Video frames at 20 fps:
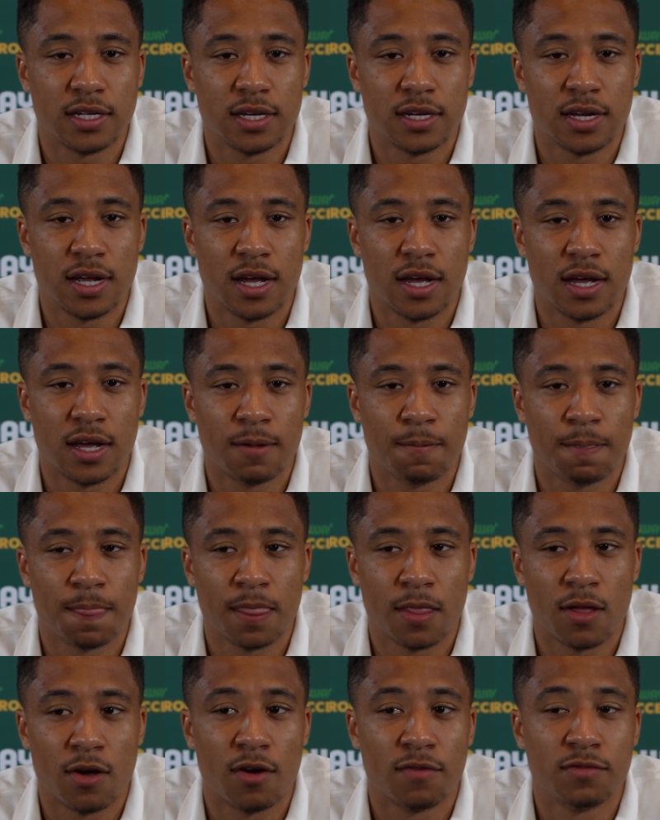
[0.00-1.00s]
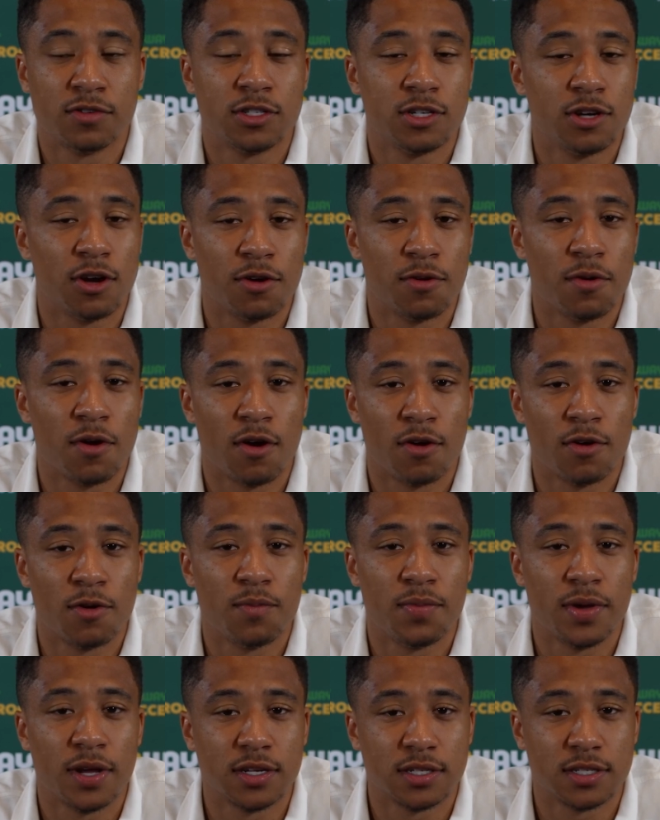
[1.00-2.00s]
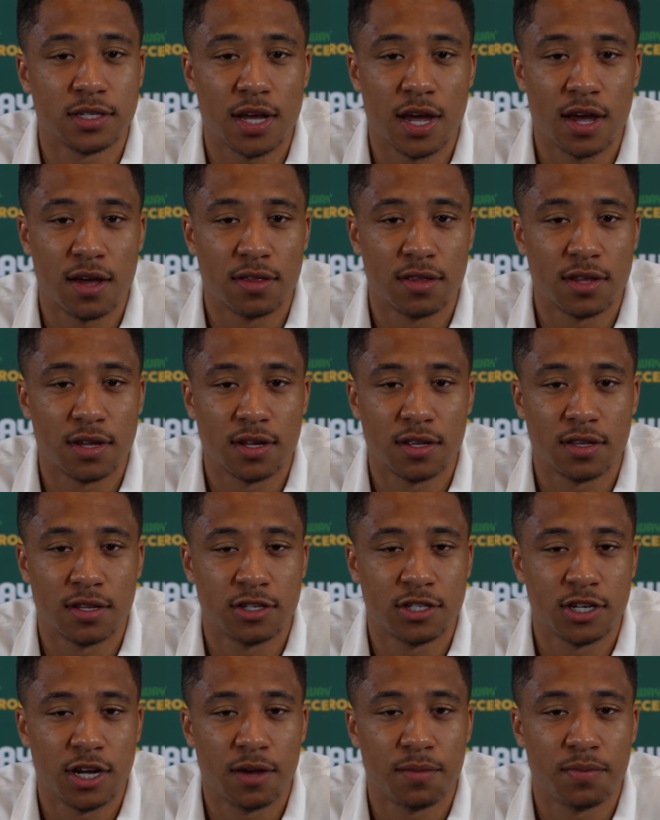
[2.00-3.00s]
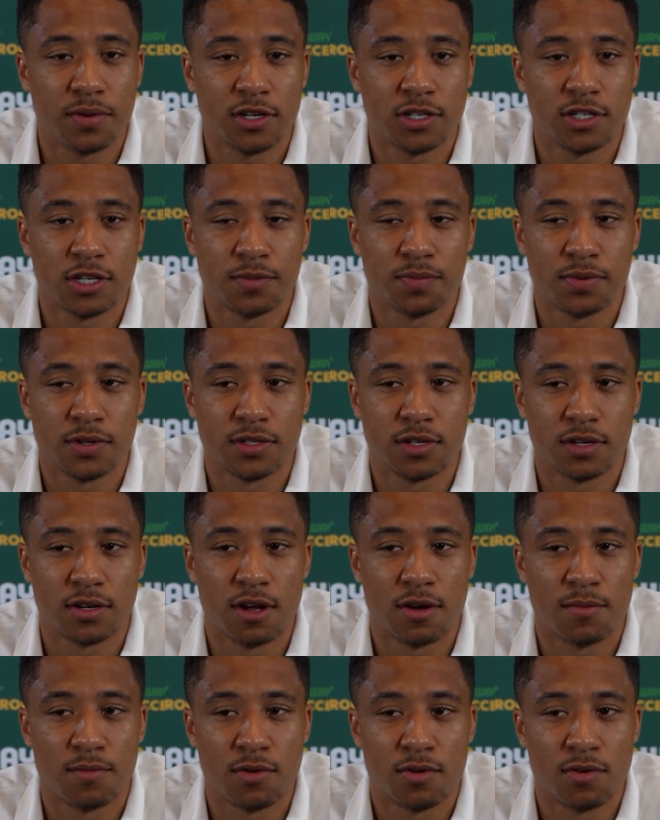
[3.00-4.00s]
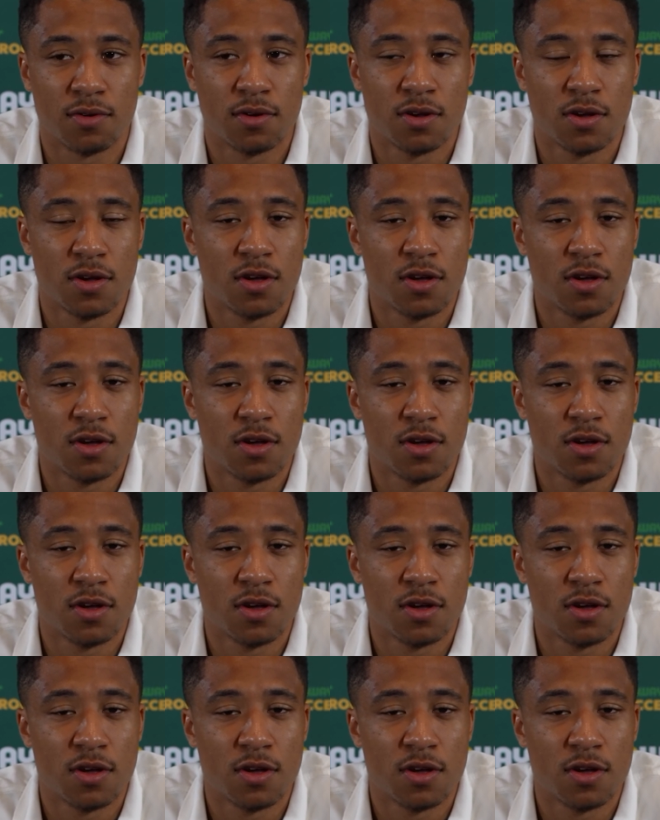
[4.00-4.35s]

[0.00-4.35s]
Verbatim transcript: And uh, obviously on a, on a bigger scale, the, the championship is a lot more